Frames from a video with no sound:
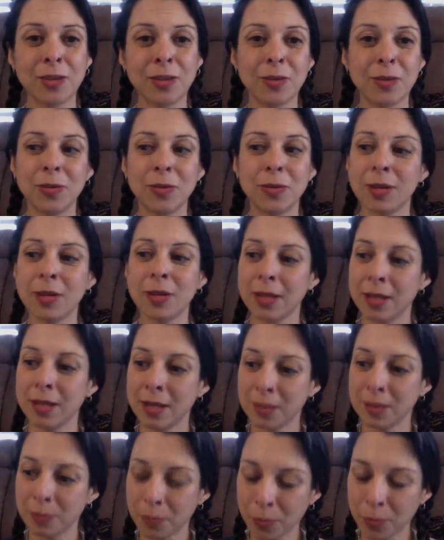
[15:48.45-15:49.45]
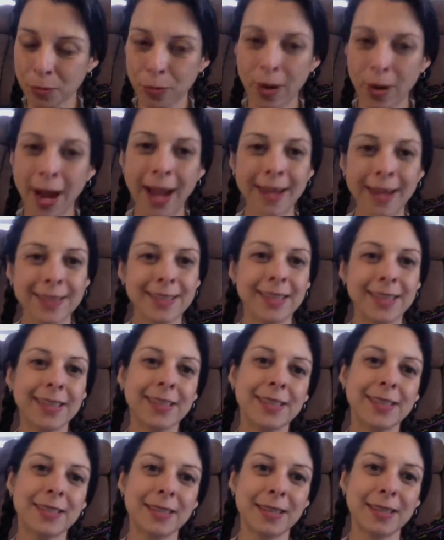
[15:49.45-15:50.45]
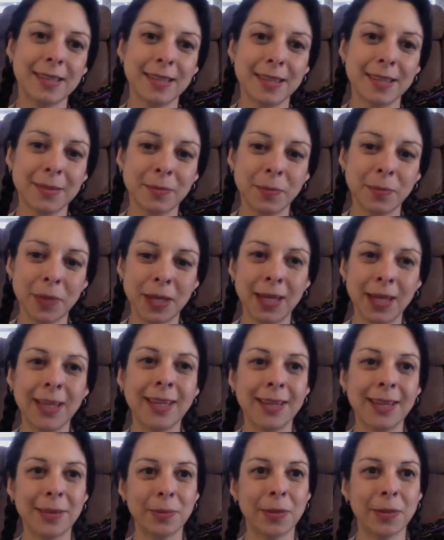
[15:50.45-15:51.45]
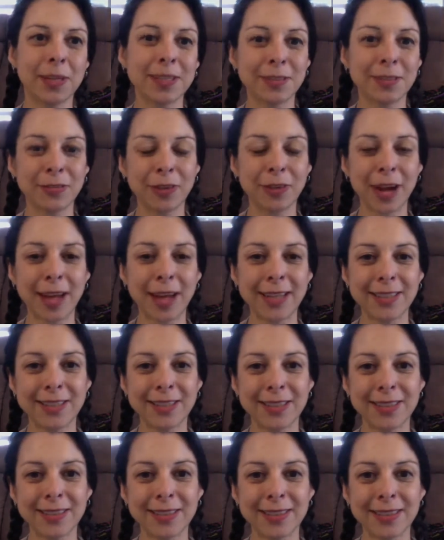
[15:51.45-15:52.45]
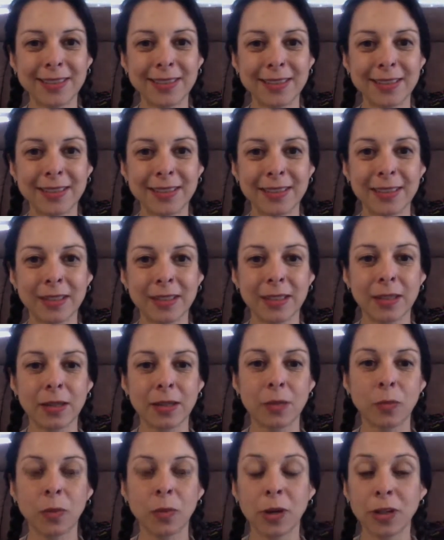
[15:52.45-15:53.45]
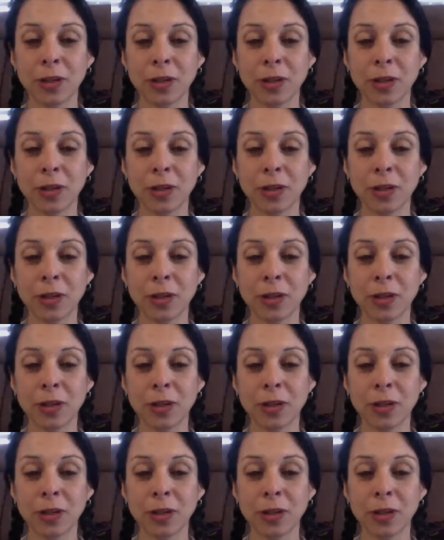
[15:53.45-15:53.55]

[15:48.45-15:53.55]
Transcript: to practice being in a place of gratitude where